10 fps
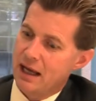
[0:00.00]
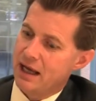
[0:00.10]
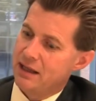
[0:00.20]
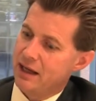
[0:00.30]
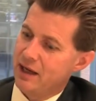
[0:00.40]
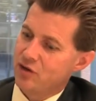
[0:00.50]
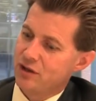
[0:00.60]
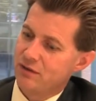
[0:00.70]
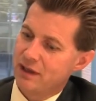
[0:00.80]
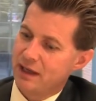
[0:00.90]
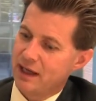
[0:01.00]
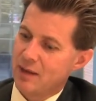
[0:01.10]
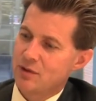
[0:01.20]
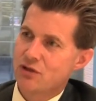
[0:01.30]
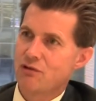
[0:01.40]
And the hedge dividend
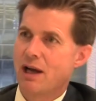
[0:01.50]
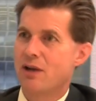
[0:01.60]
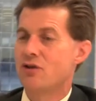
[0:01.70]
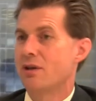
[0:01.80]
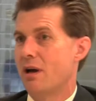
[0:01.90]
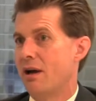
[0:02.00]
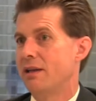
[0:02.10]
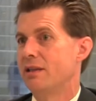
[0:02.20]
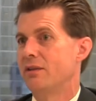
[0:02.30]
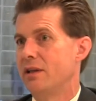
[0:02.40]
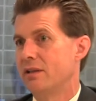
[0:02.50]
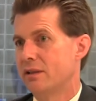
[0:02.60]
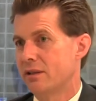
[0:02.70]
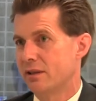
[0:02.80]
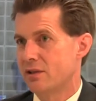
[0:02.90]
capture strategy, the high dividend
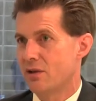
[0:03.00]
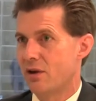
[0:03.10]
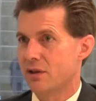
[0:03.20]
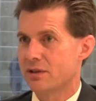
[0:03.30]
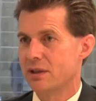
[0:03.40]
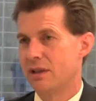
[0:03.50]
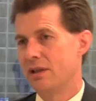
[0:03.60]
yielding stocks,